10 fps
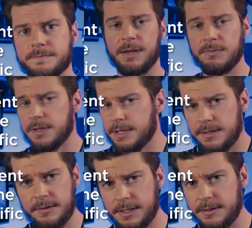And really,
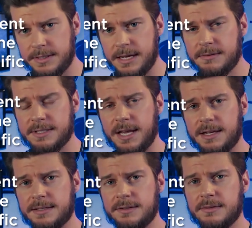the only other
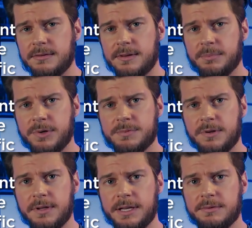downside to the
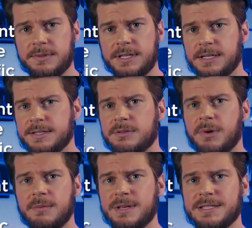push-pull-leg routine is you
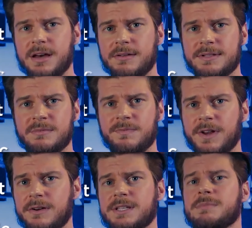might miss out on some
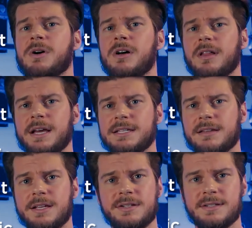very small
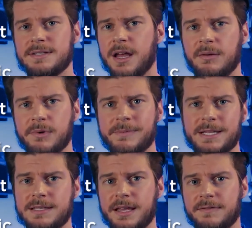isolation-style
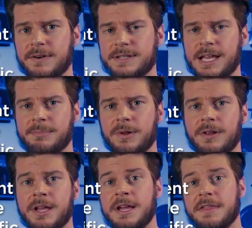movements, like, for
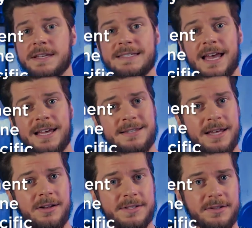example, the side
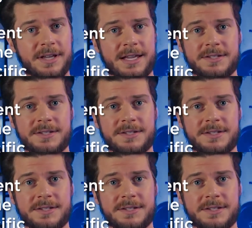delts, okay?